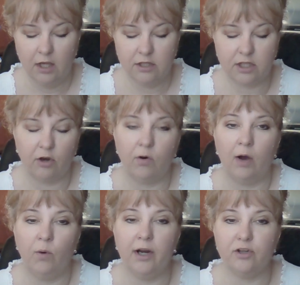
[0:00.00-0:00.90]
So
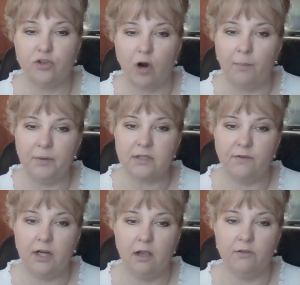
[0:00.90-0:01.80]
I wanted to drop this
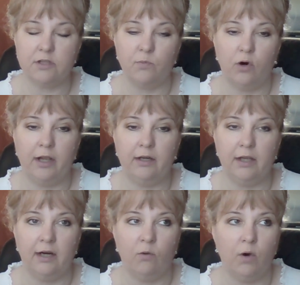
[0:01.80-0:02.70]
video this morning,
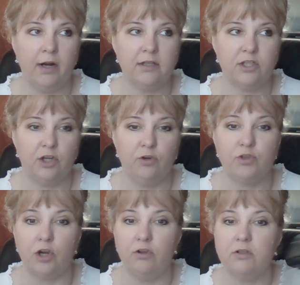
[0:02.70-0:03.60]
and I wanted to
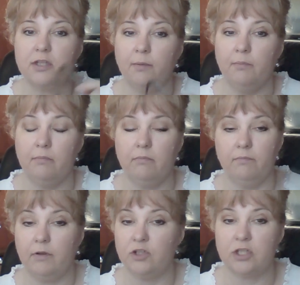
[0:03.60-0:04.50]
show you just
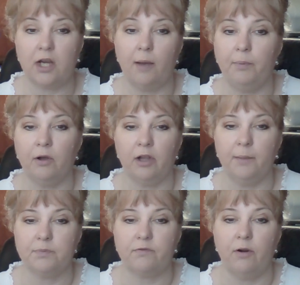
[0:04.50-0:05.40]
a couple of
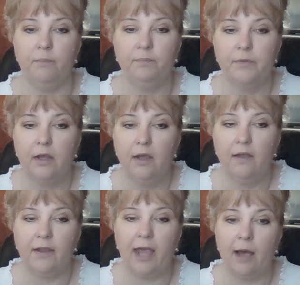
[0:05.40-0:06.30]
clips from
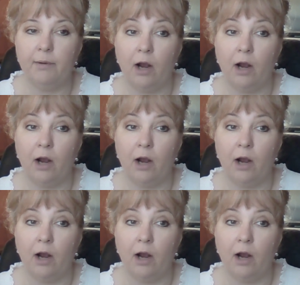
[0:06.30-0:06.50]
the cabin.